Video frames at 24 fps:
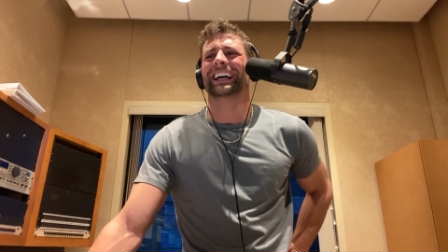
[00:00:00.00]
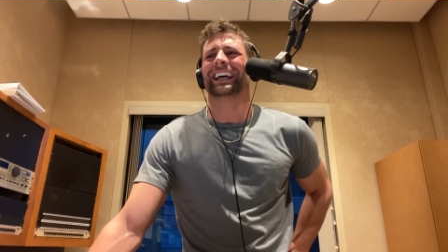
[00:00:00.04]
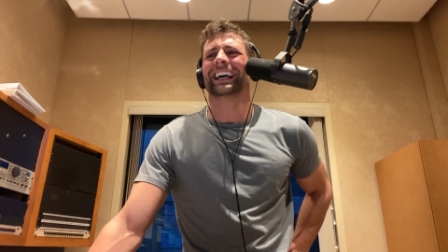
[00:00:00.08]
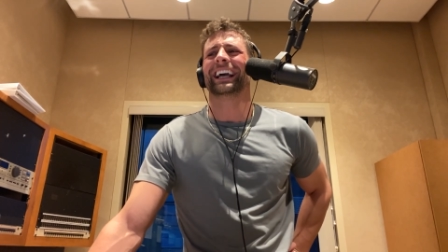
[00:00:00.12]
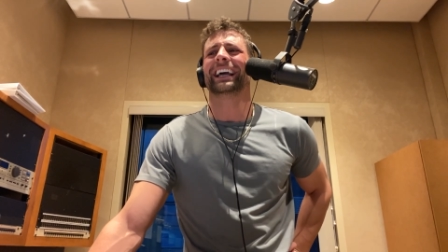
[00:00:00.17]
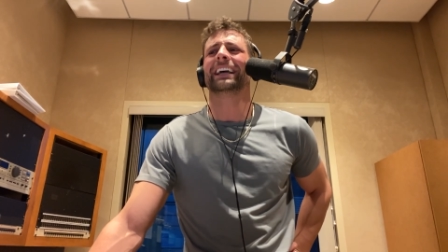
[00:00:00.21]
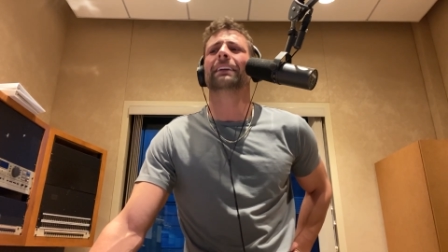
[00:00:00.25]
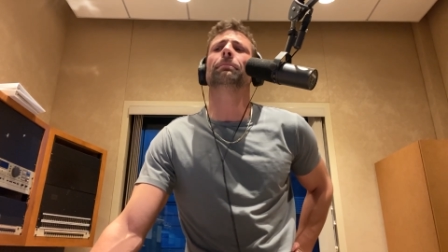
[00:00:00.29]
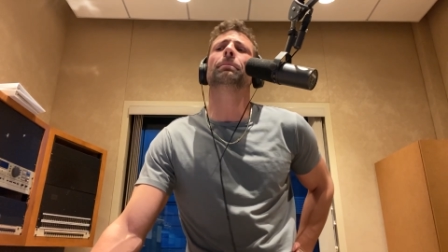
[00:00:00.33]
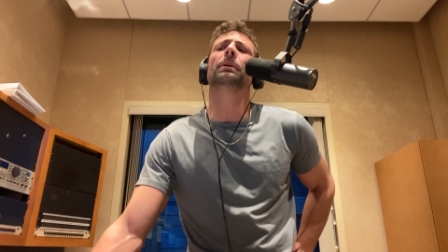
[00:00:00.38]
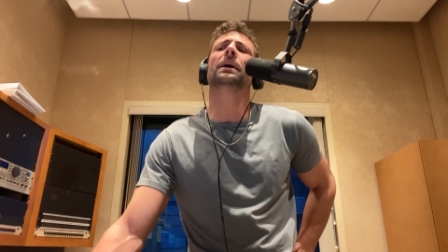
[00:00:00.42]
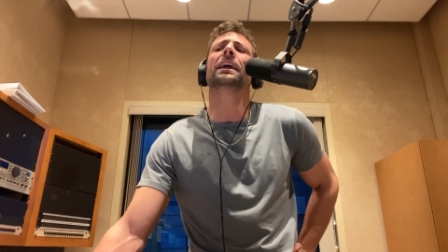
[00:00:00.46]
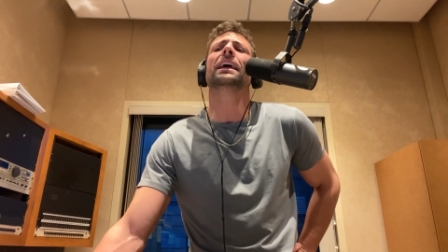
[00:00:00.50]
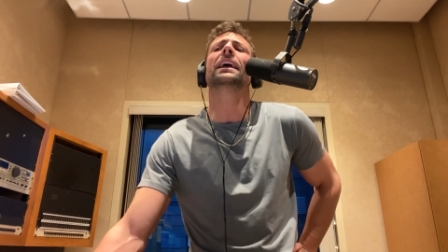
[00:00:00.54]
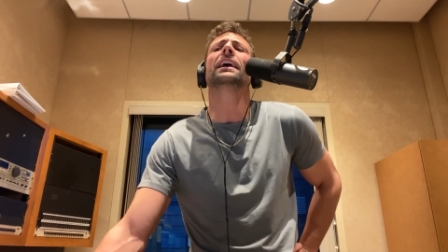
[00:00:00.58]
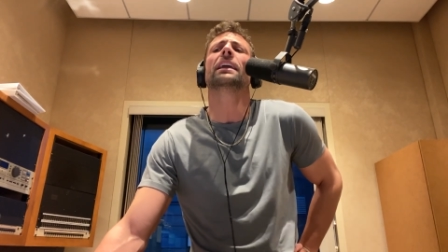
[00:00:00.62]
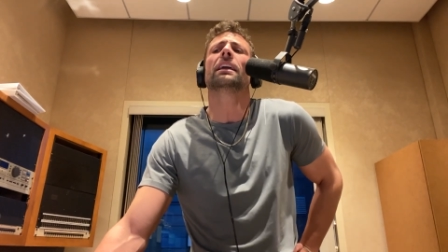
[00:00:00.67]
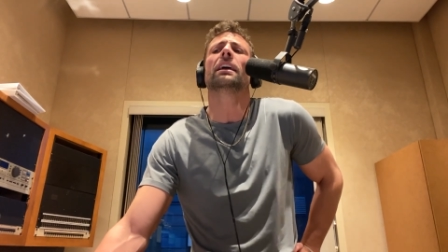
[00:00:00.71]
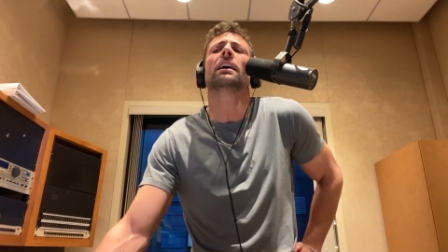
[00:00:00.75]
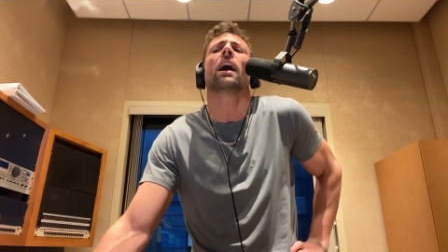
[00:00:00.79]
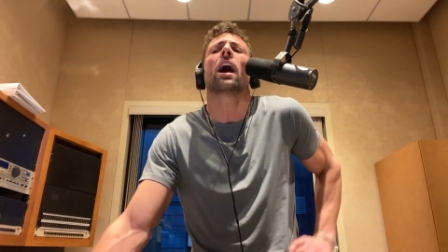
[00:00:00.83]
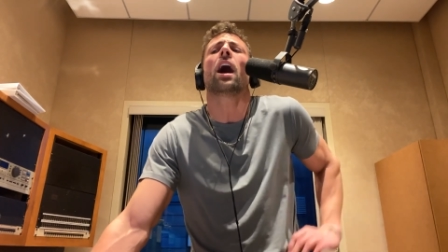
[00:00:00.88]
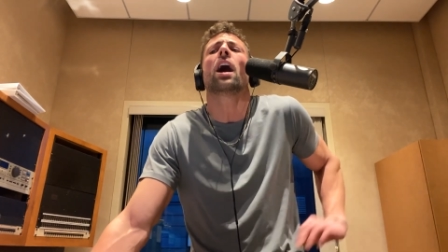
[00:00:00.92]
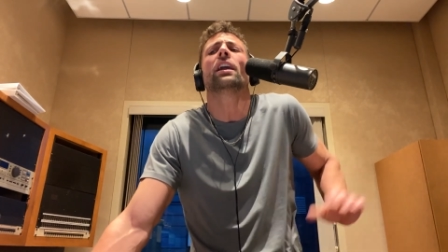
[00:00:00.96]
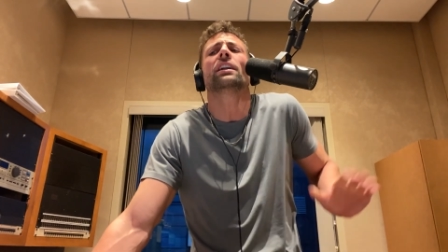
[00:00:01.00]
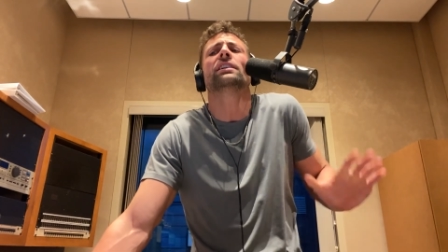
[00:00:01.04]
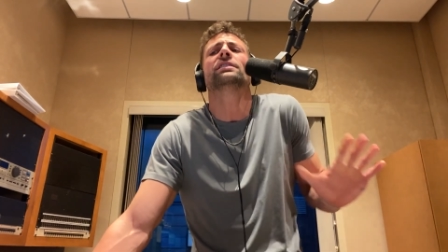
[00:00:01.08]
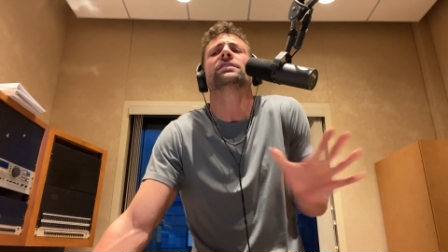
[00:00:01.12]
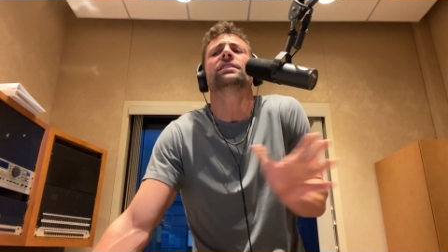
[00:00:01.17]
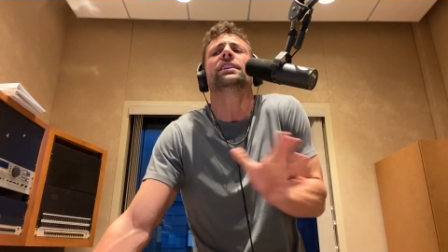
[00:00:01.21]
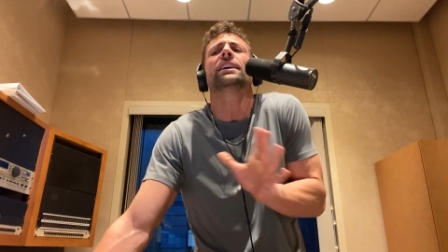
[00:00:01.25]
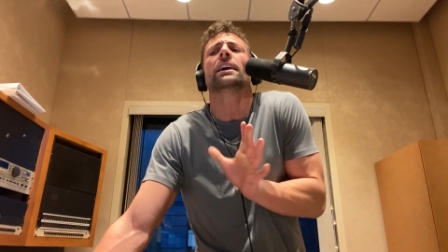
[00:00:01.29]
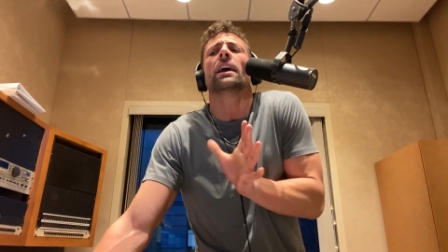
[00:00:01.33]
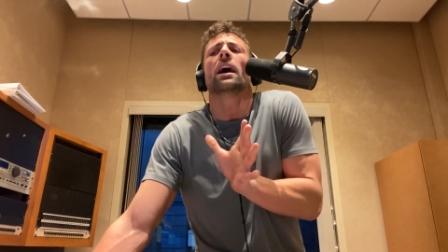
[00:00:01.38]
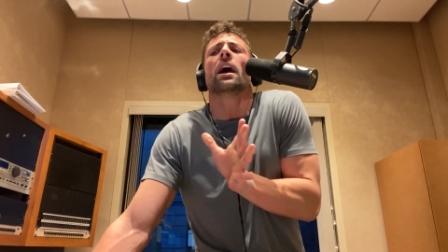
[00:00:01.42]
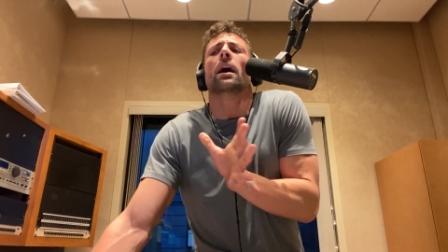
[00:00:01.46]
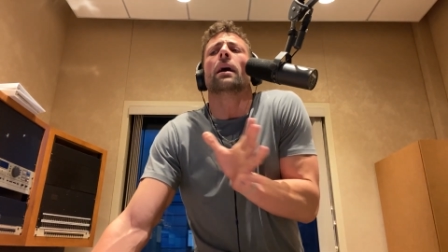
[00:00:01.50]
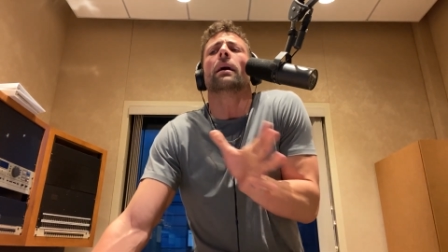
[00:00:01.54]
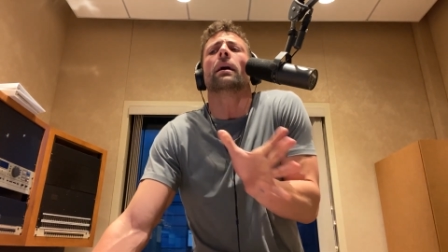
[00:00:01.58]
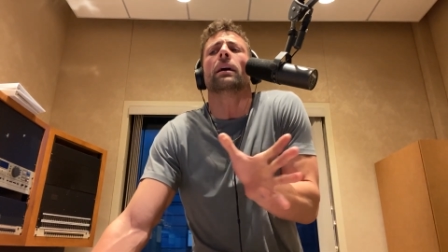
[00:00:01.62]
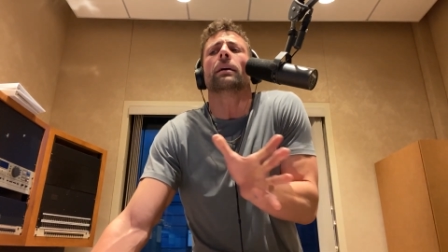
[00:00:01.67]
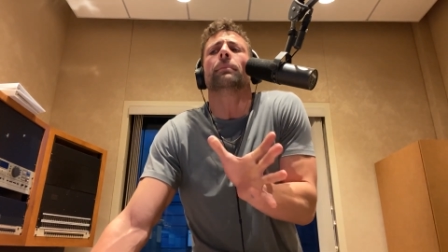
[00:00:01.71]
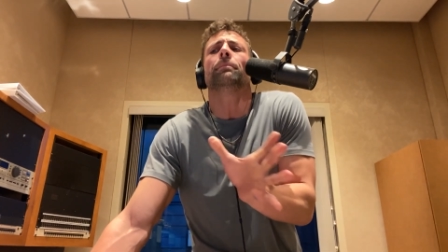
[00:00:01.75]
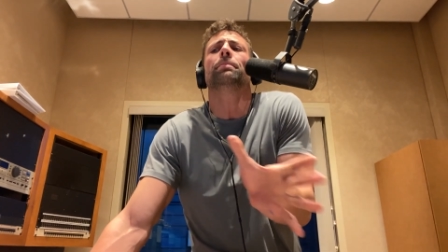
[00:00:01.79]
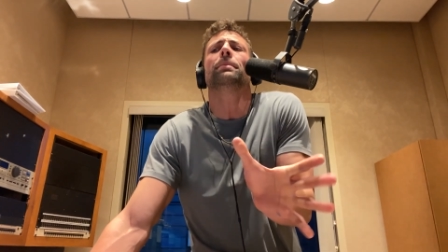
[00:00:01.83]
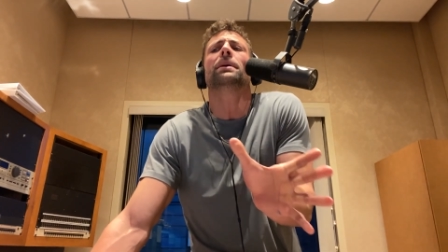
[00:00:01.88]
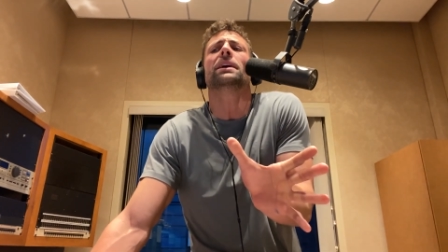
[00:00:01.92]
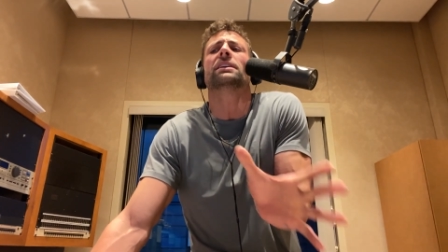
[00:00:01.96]
It, but it, it, honestly,
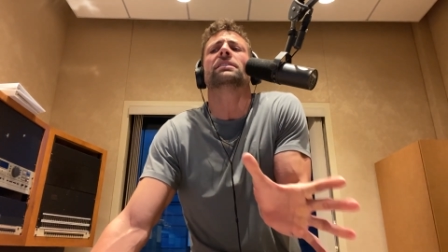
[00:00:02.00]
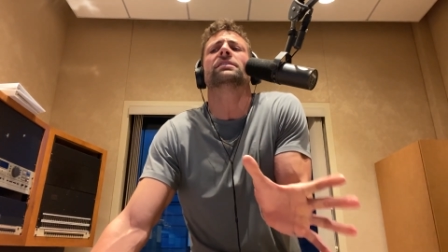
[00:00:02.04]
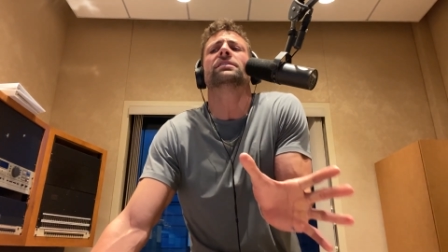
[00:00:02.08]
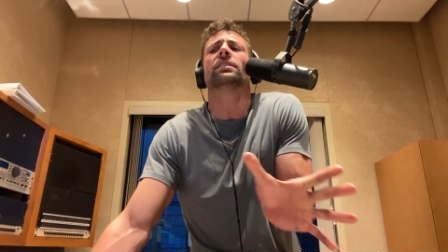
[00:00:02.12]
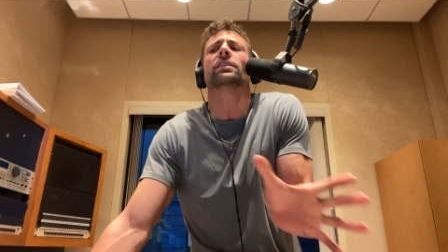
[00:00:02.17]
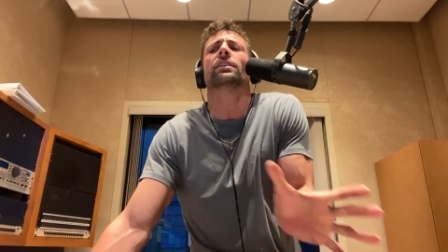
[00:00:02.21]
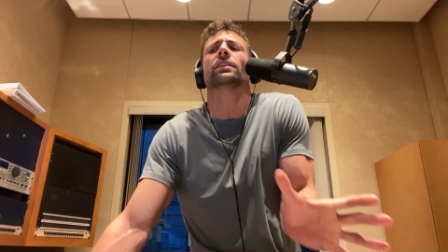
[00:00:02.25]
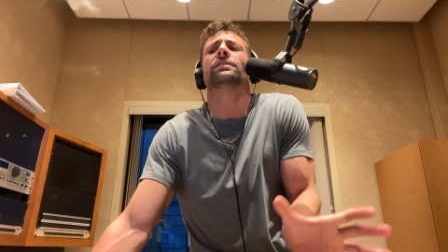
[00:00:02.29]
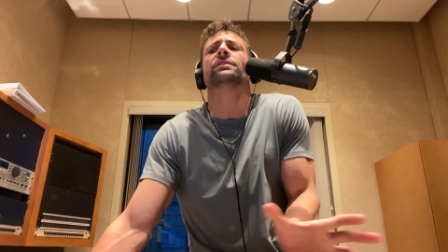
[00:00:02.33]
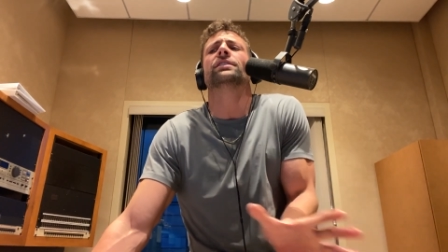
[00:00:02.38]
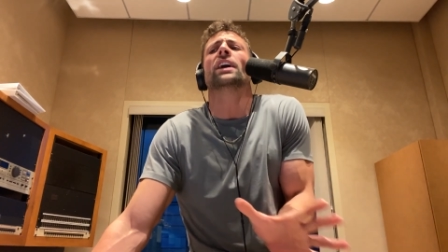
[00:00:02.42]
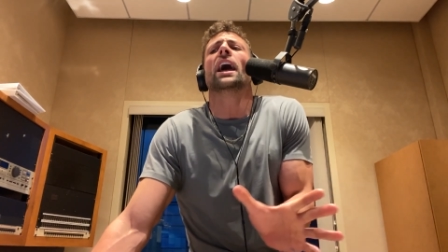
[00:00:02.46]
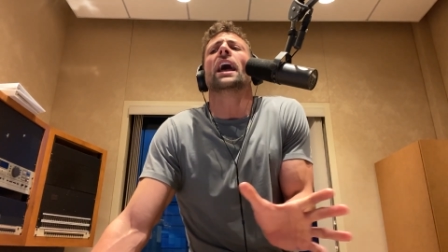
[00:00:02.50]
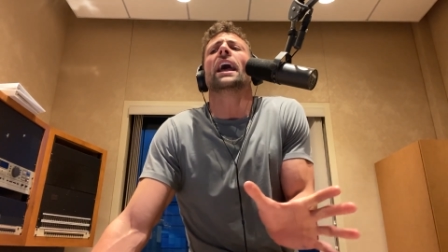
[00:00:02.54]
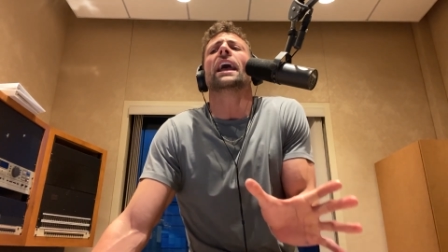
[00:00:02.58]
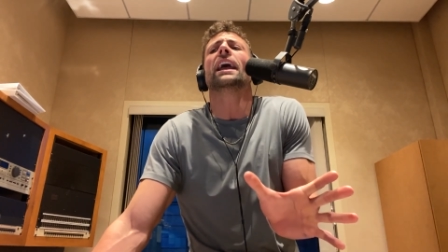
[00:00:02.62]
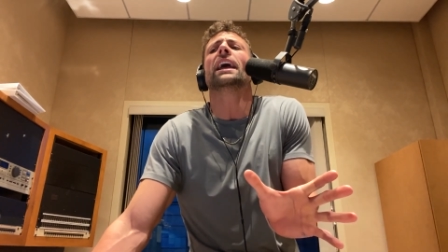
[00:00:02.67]
being serious,